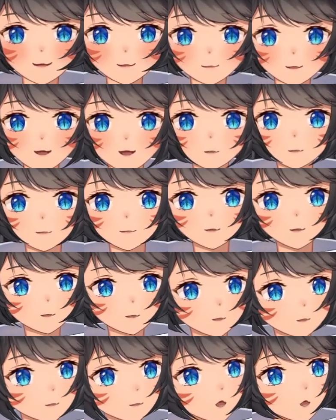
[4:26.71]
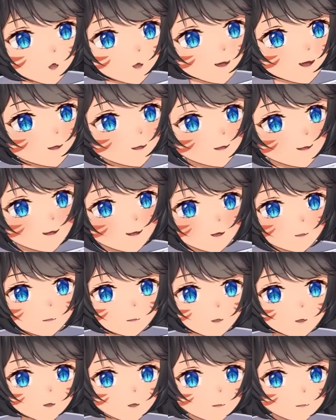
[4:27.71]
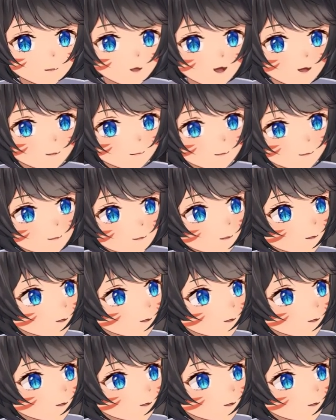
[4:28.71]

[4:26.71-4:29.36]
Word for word: I always thought those were a myth. What do those guys do?